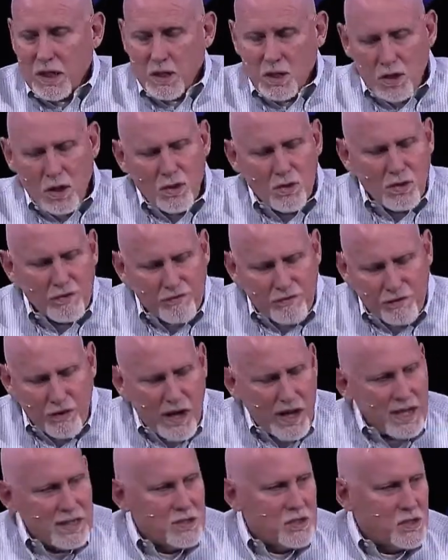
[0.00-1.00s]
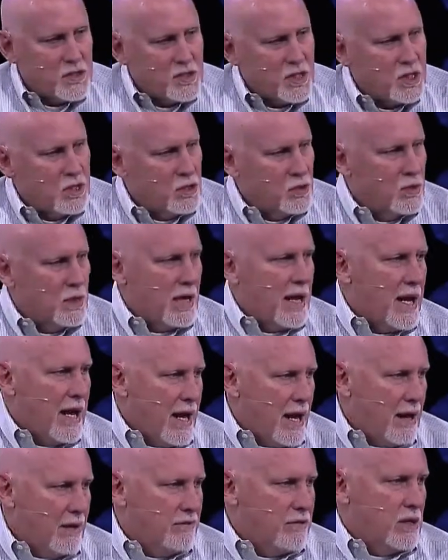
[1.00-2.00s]
You know the friends that you and I
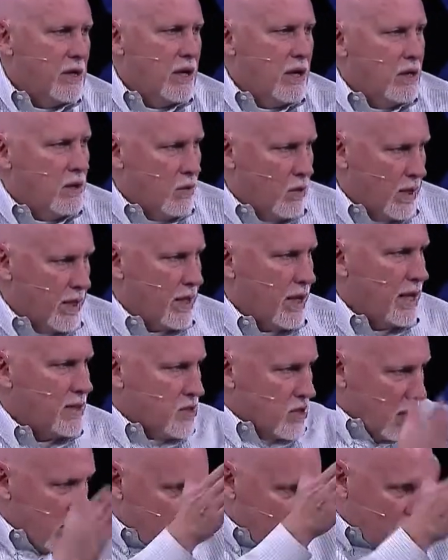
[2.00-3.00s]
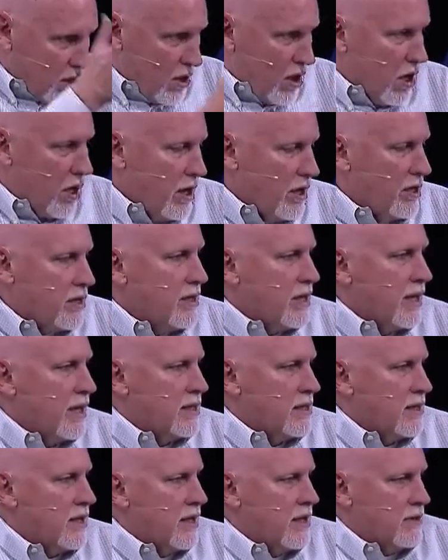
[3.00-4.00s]
have in our oikos, on our card,
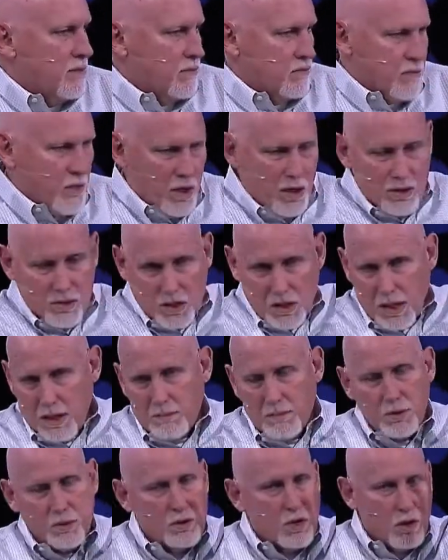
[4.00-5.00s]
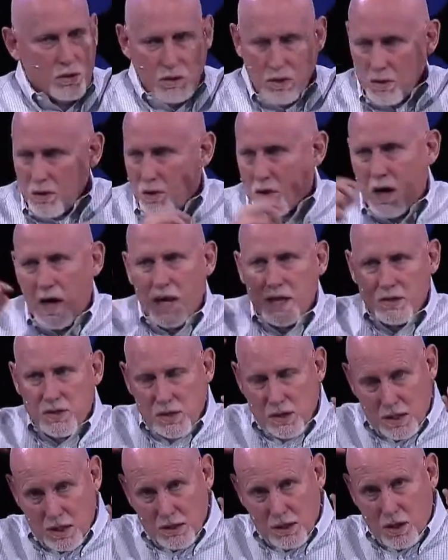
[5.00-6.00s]
and there are some who don't know
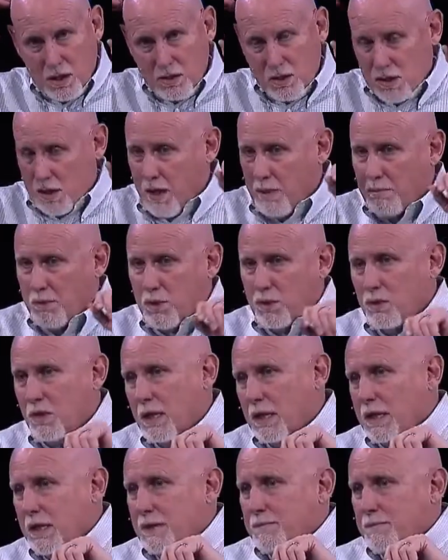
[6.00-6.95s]
Christ, and there are some who